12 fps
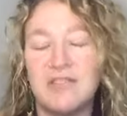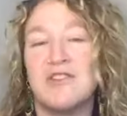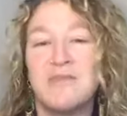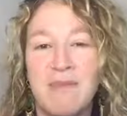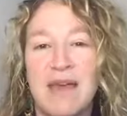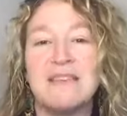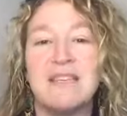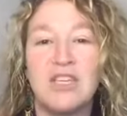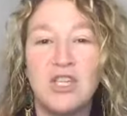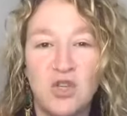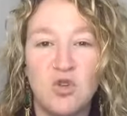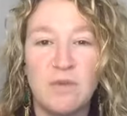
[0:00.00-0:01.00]
They're amazing
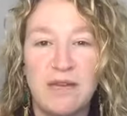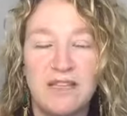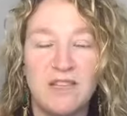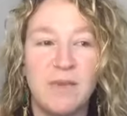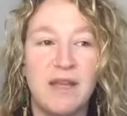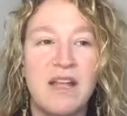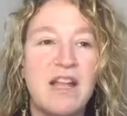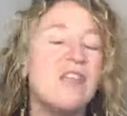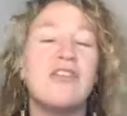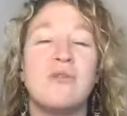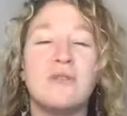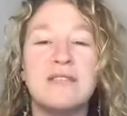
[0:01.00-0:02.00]
humans. But
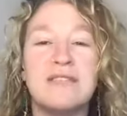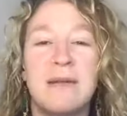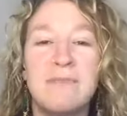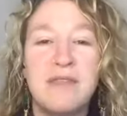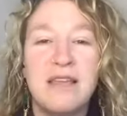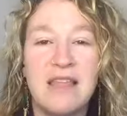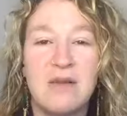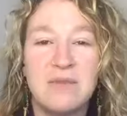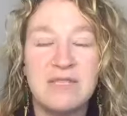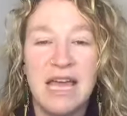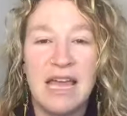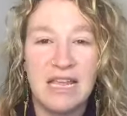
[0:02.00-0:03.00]
there was something that
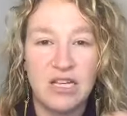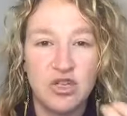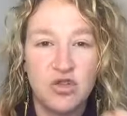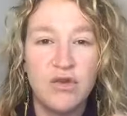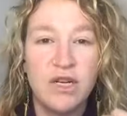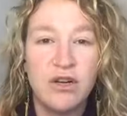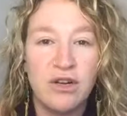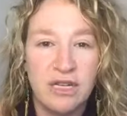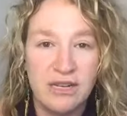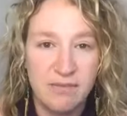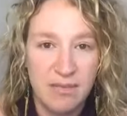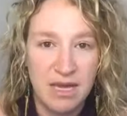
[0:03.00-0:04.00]
was getting triggered
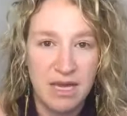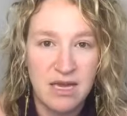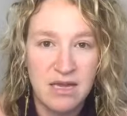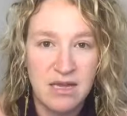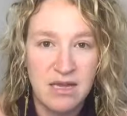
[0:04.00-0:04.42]
in me